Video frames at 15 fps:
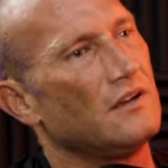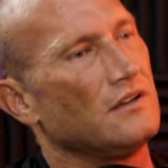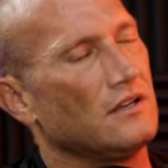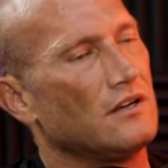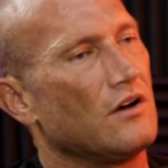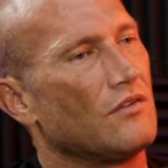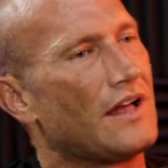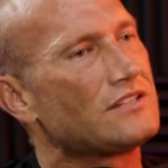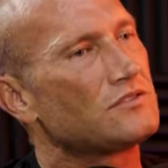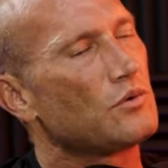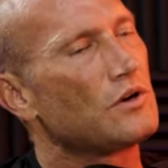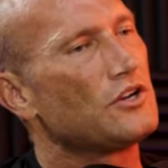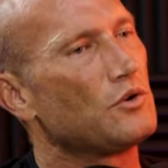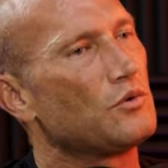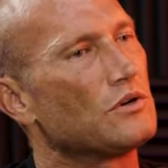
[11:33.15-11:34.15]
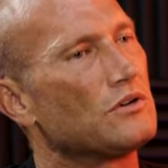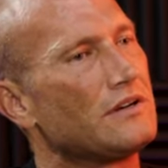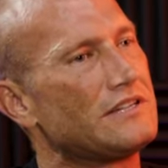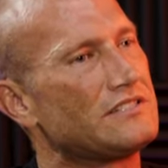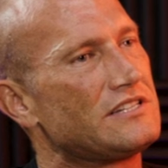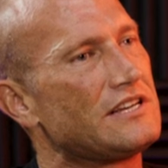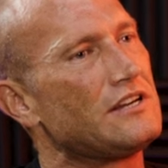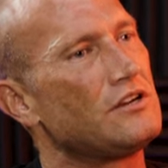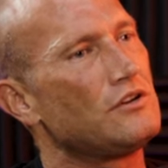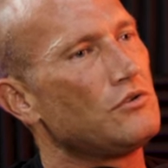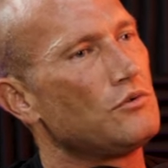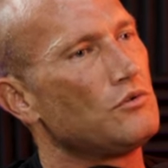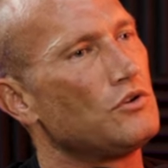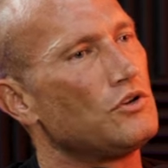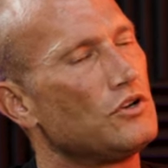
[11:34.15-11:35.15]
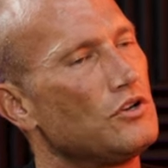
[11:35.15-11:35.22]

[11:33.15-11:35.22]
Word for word: you know, that's where you really see you.